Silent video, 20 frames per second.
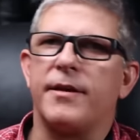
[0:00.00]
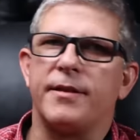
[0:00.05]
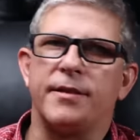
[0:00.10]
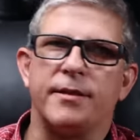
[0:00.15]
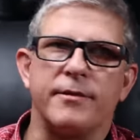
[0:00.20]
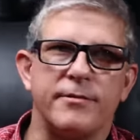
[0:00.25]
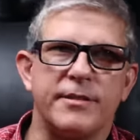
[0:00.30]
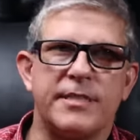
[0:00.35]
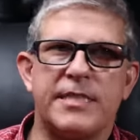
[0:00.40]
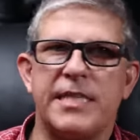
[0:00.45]
and
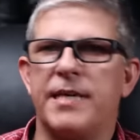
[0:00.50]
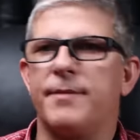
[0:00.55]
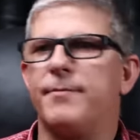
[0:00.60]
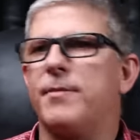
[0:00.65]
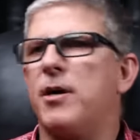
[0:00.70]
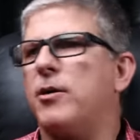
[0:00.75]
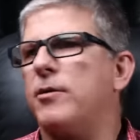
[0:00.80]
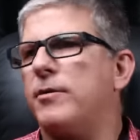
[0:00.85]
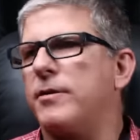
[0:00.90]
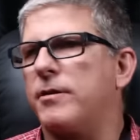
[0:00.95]
they'll
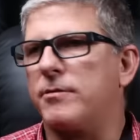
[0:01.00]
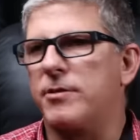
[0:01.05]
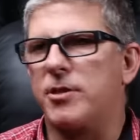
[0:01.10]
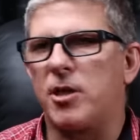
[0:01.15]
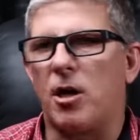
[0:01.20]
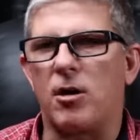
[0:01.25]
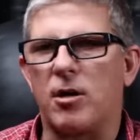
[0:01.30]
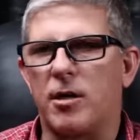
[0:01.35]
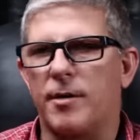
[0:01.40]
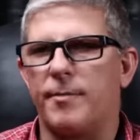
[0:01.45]
demo and they'll
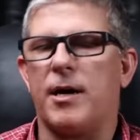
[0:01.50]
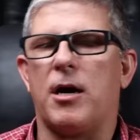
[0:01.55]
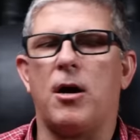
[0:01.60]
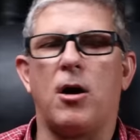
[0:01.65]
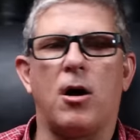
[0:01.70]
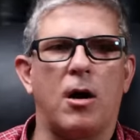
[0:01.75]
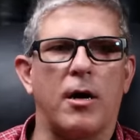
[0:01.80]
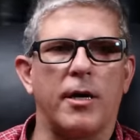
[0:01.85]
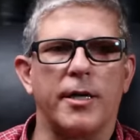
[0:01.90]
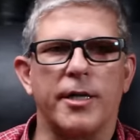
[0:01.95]
talk
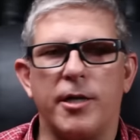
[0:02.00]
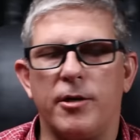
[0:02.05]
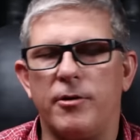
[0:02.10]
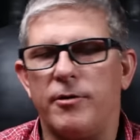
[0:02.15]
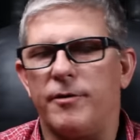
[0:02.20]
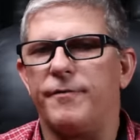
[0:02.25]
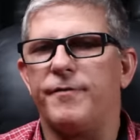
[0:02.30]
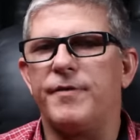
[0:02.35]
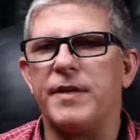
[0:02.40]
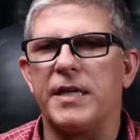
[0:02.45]
about audio
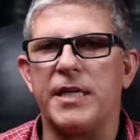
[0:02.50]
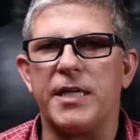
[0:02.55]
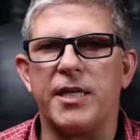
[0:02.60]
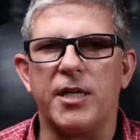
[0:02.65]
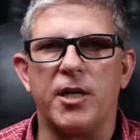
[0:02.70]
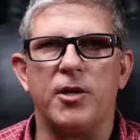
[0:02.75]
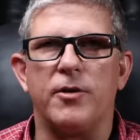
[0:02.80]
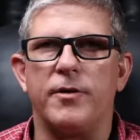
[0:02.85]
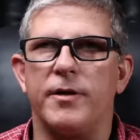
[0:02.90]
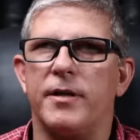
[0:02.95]
and
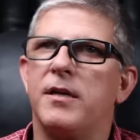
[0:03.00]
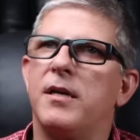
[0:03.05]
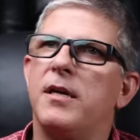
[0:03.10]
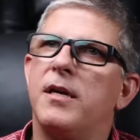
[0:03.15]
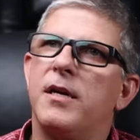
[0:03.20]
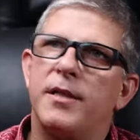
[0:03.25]
video, and